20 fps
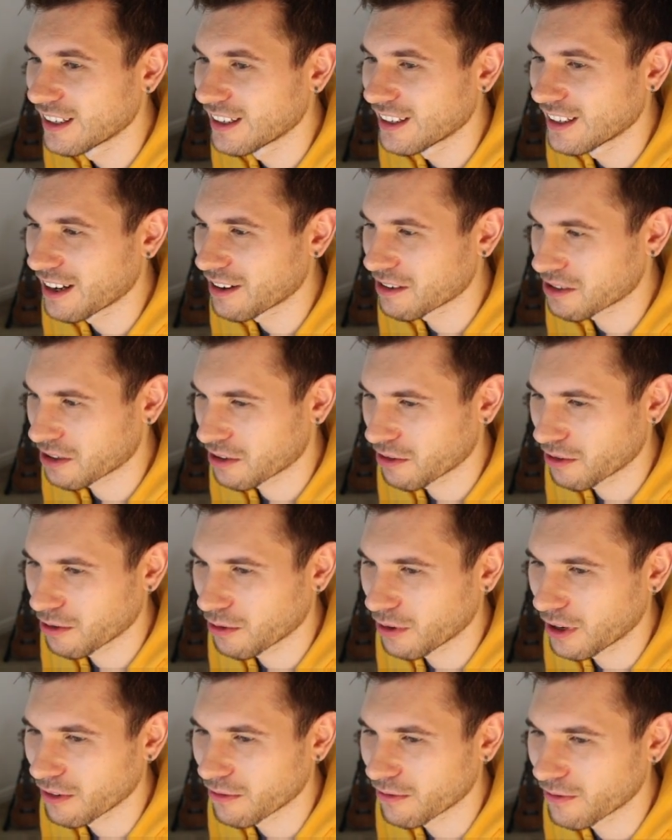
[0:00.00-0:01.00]
that was
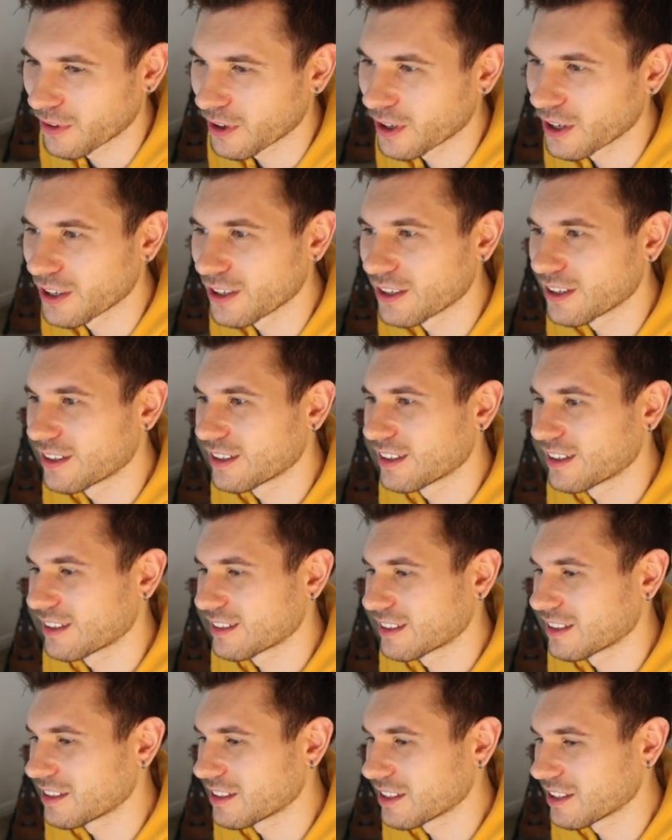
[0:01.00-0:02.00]
quite fun
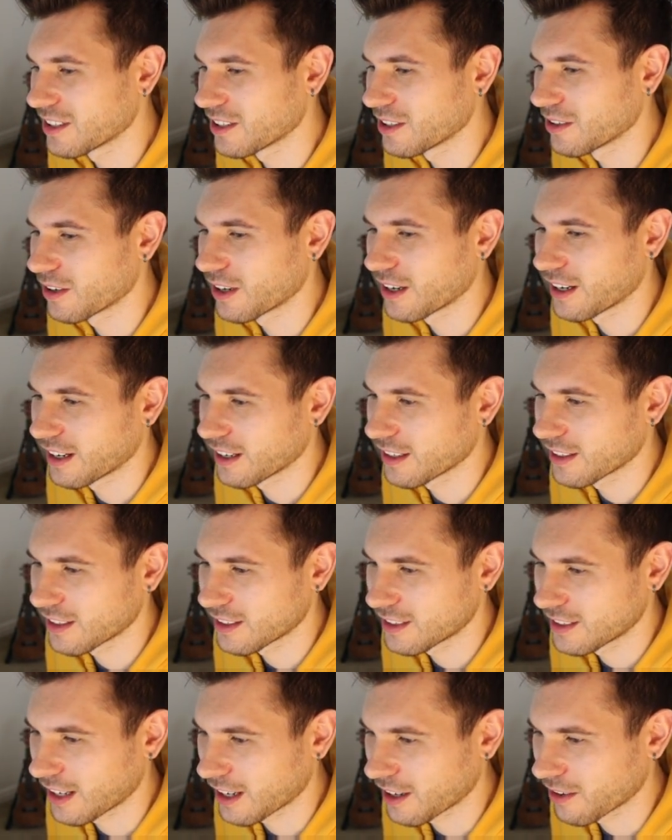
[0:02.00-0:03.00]
to do, and the
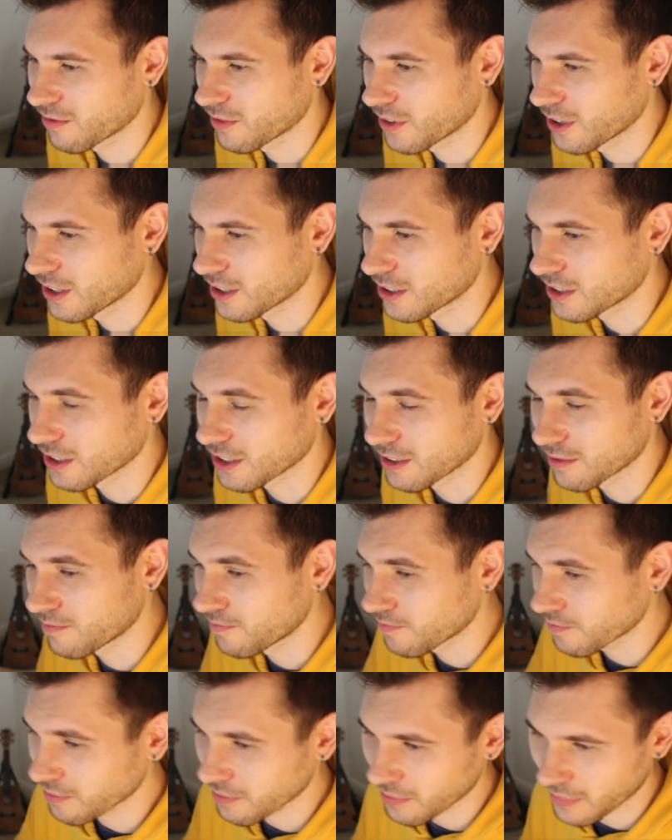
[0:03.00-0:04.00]
second version
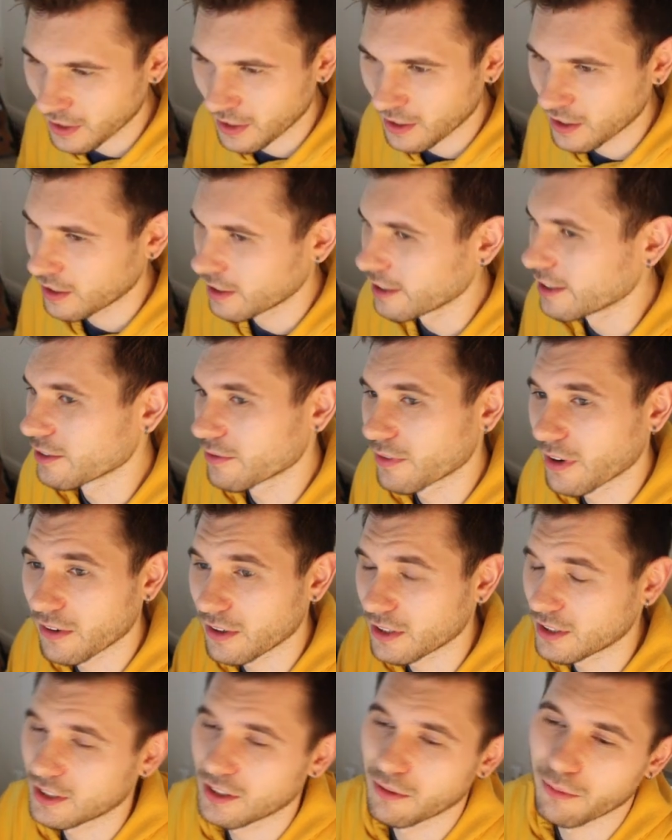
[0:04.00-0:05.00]
is
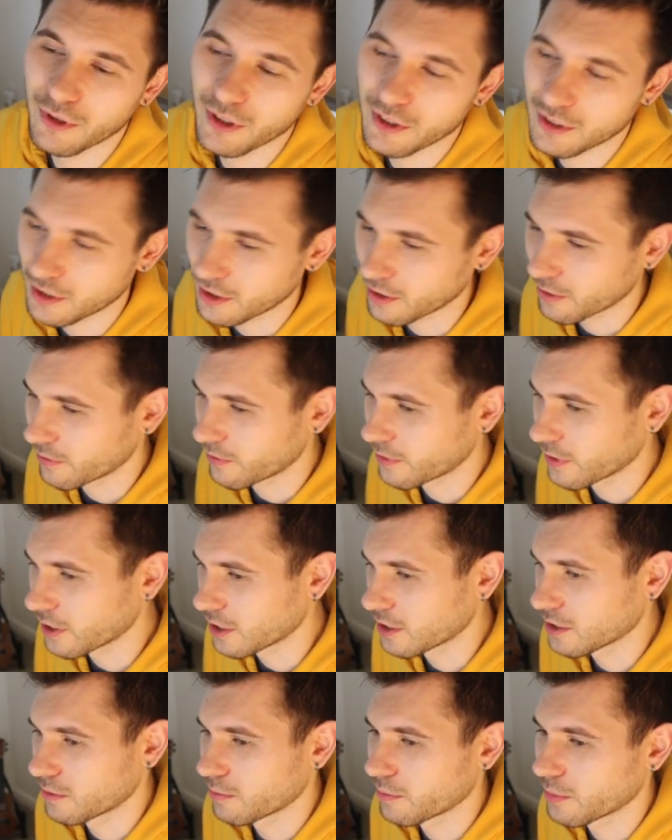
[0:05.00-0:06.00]
very similar to the
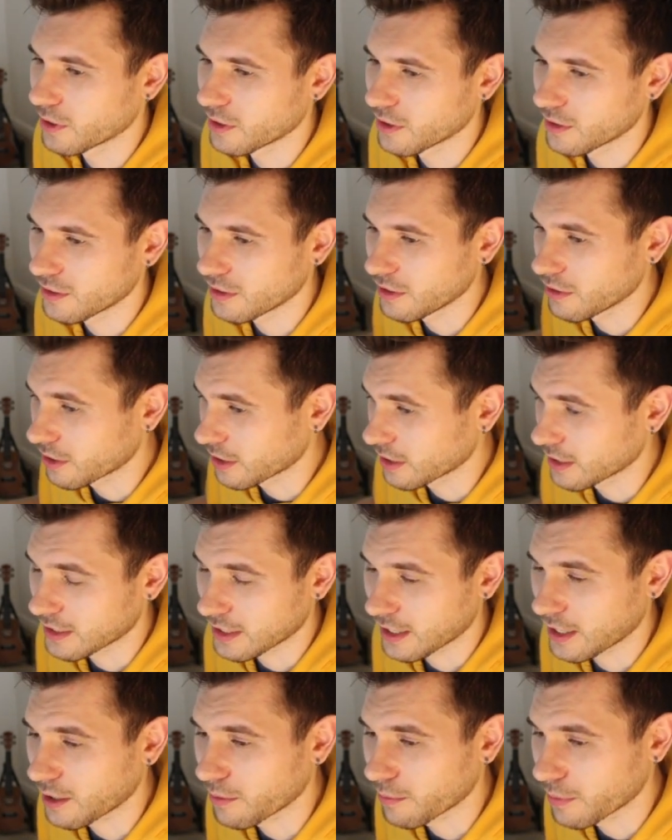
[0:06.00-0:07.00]
first, but you can
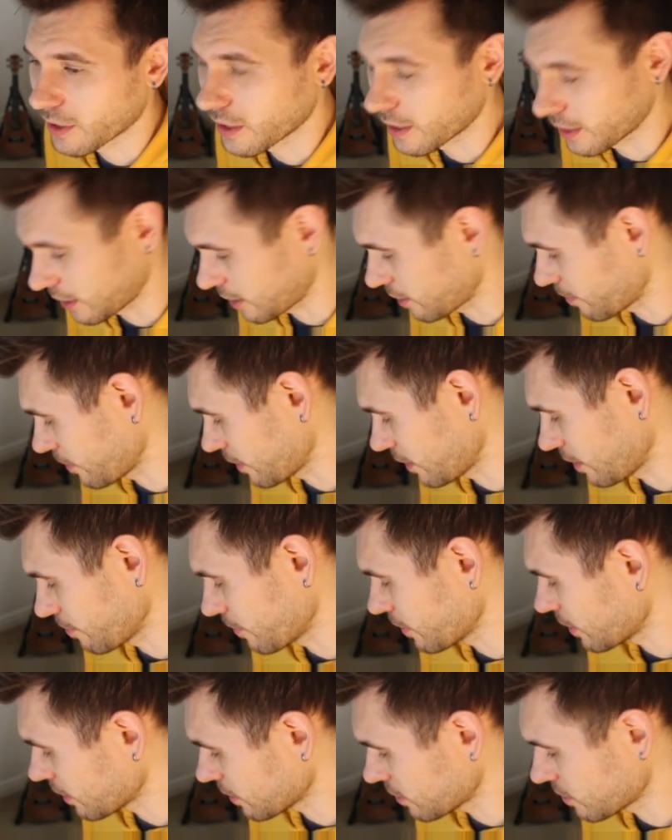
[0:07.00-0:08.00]
type in how many
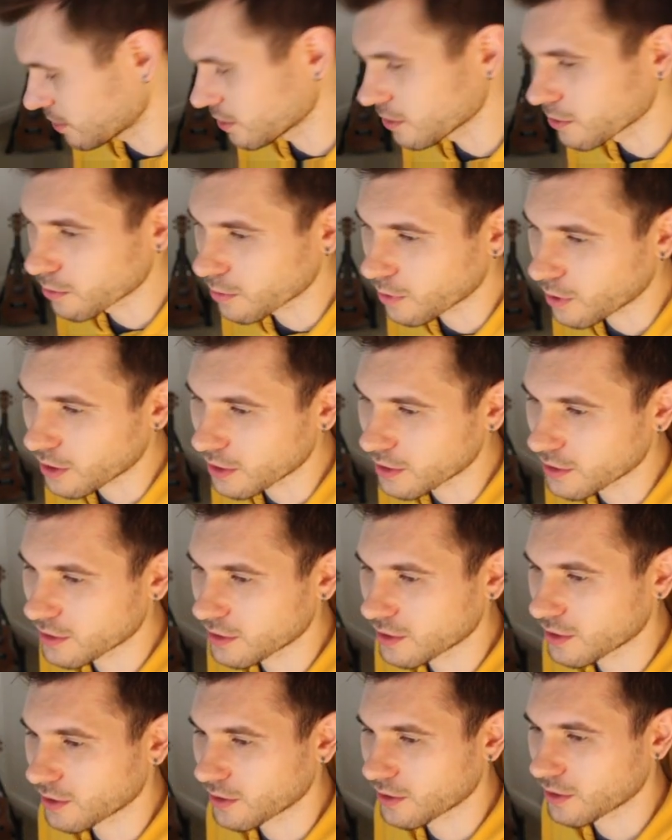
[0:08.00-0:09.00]
minutes you want.
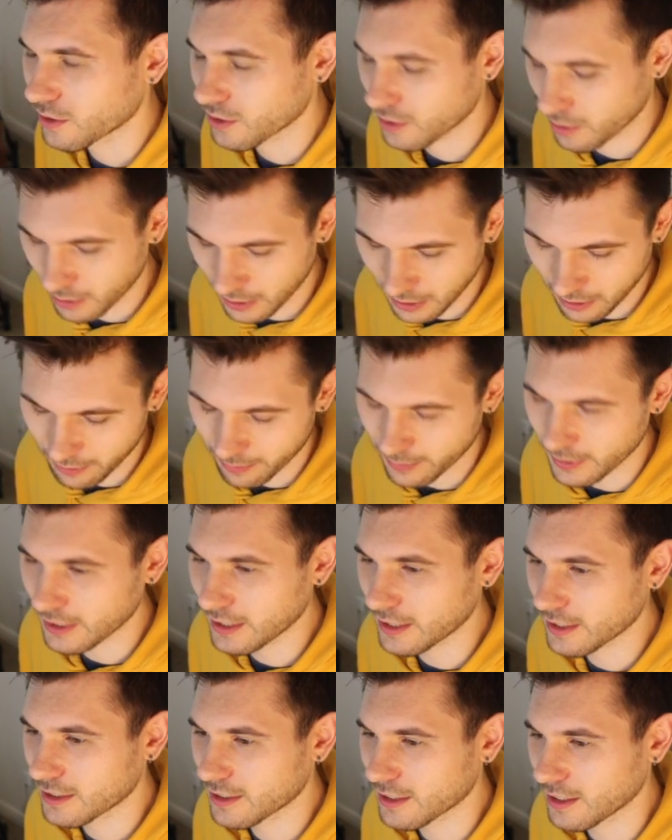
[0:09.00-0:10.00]
So 12
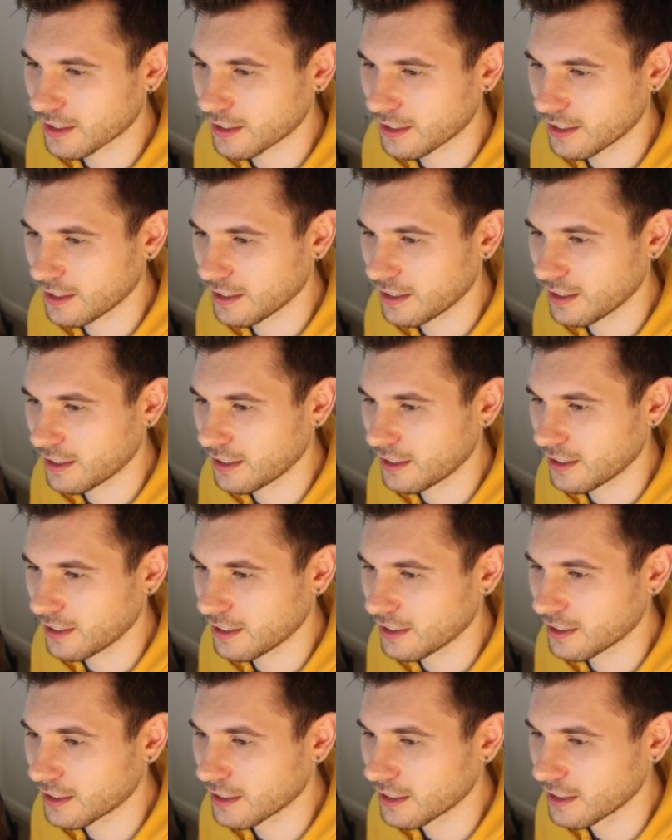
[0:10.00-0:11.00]
minutes
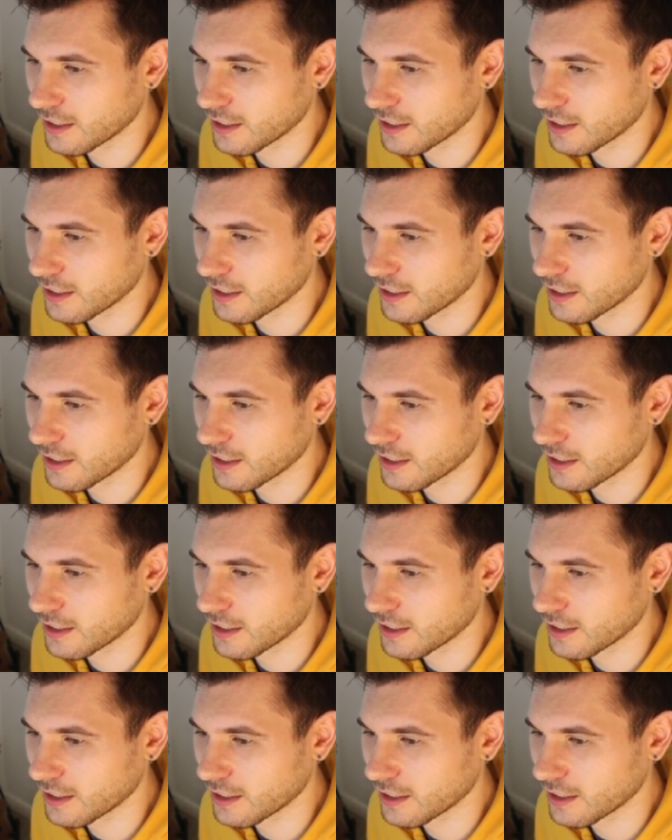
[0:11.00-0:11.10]
and